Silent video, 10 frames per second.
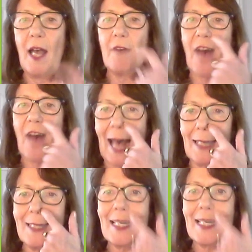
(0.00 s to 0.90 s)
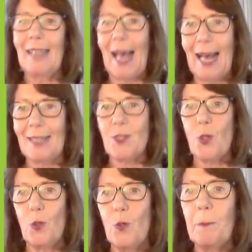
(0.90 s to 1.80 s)
for Allerdale and
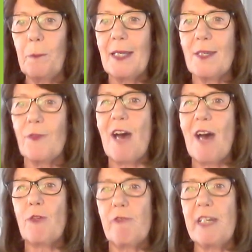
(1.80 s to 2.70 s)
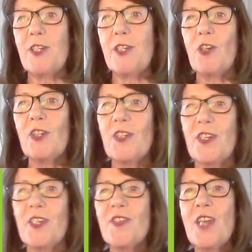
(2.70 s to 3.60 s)
Copeland for our green
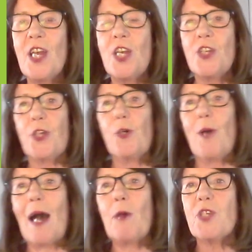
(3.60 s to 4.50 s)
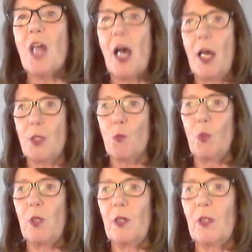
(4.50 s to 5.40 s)
doctors to go out and
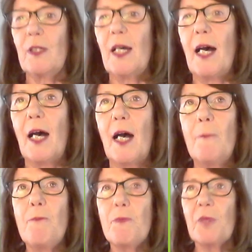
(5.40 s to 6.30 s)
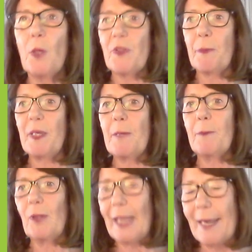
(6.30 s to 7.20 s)
work with
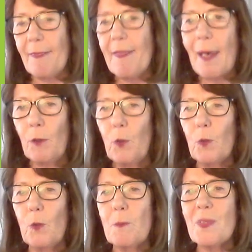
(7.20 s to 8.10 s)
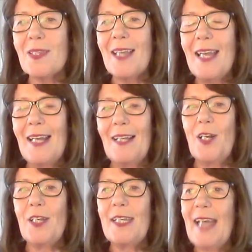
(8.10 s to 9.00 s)
people in their homes,
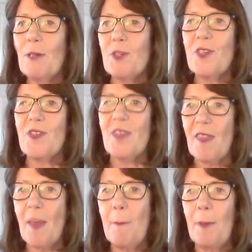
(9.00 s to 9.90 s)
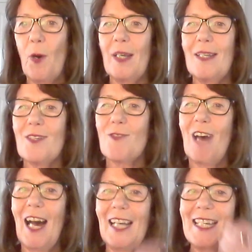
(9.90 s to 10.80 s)
learning how to set their boilers
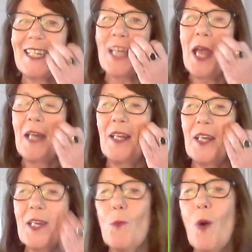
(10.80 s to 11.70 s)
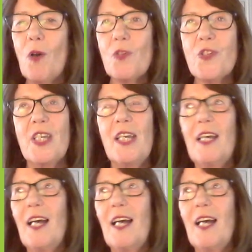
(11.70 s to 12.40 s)
right, learning what